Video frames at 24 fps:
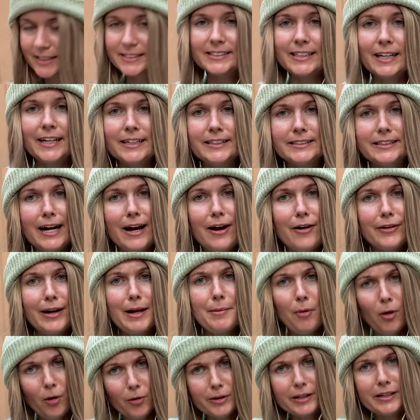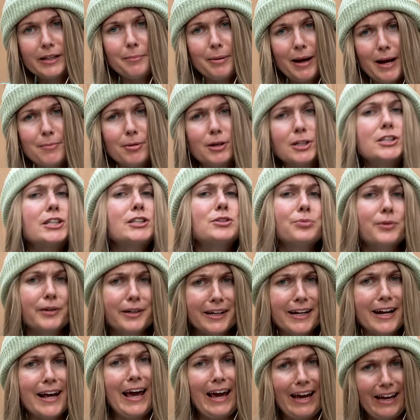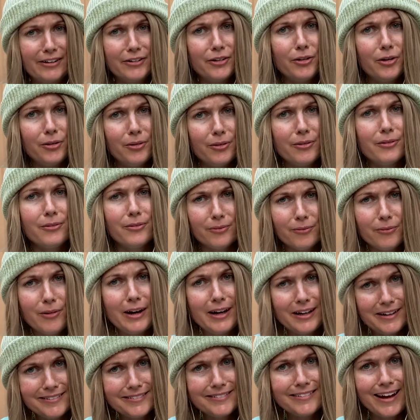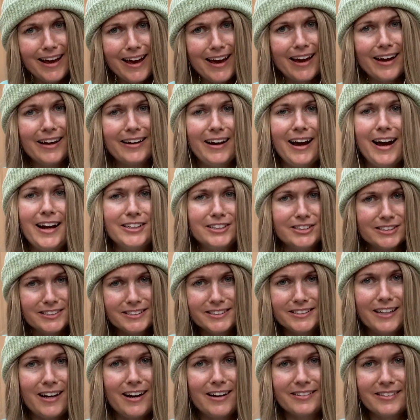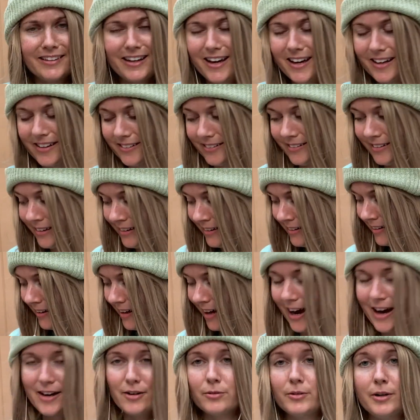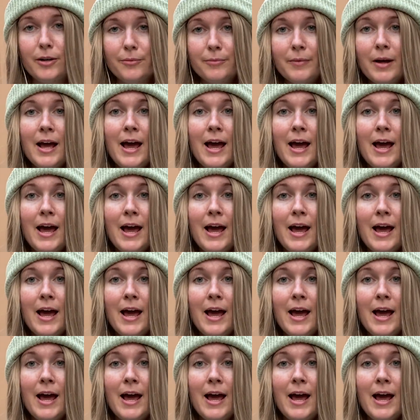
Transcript: set it down. I'm holding the paintbrush because we're going to handle one, and I just thought that, I don't know.